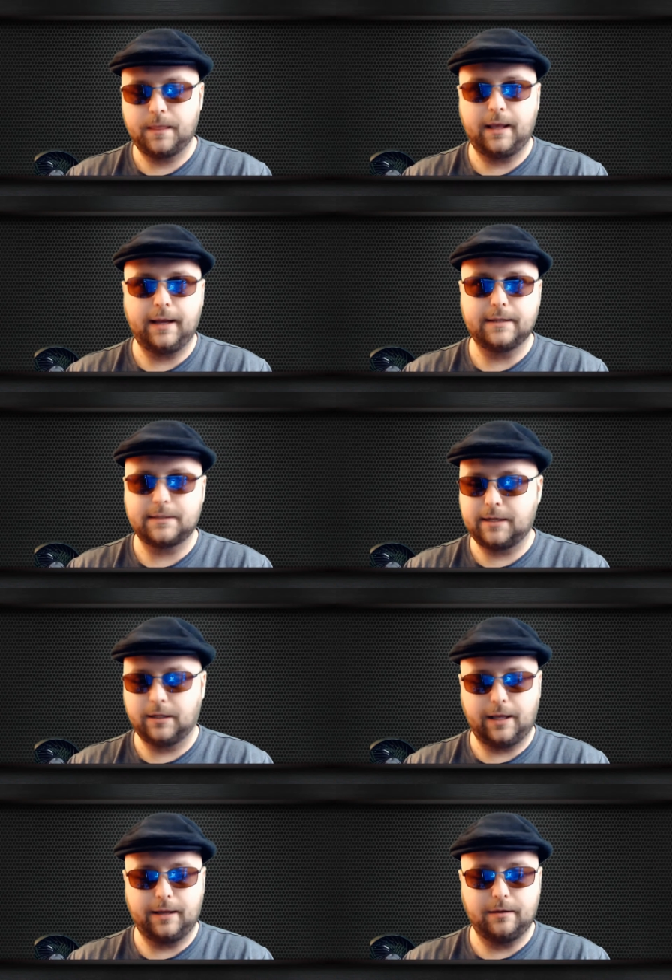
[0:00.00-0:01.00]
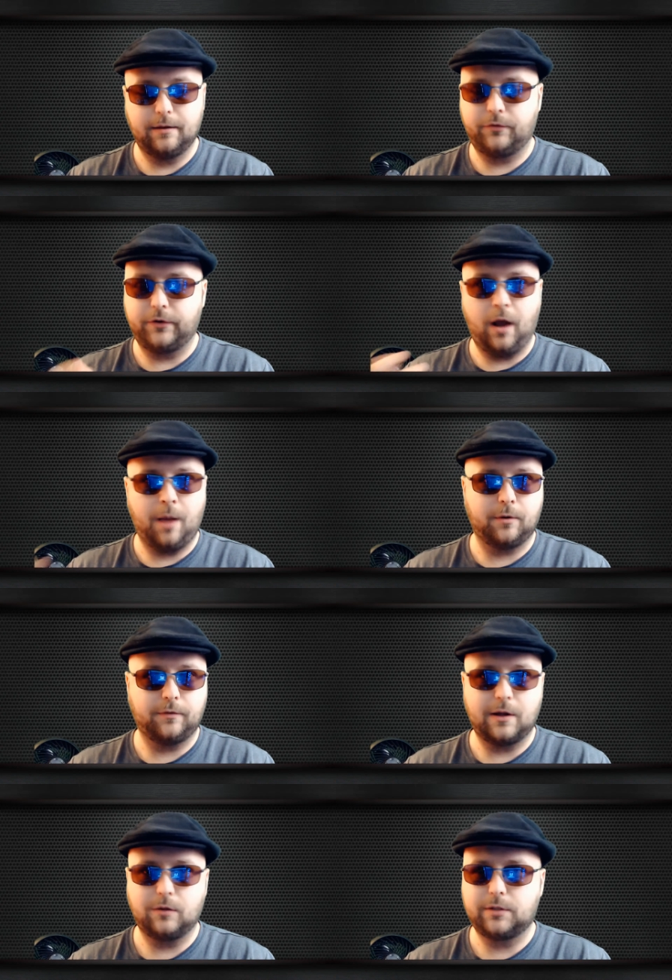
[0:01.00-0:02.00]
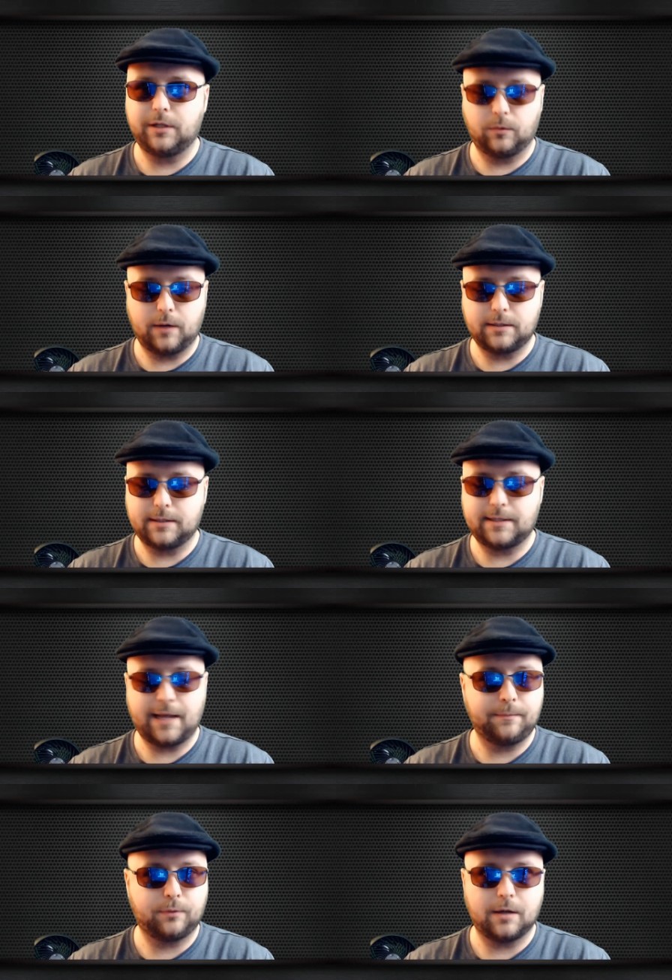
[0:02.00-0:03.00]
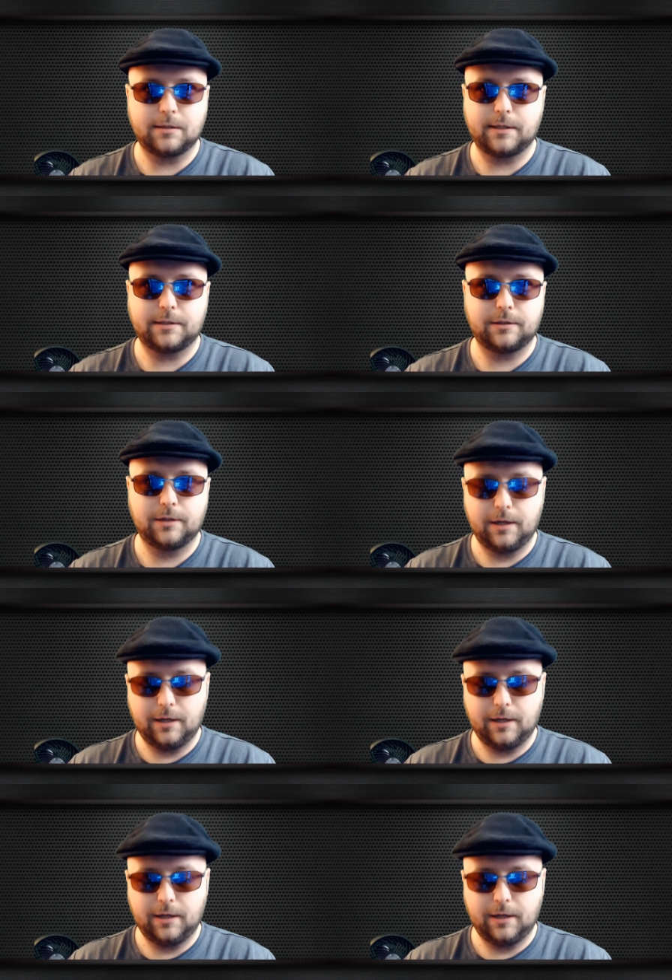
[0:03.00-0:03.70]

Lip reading: it is still a phenomenal phone. Still runs the same processor.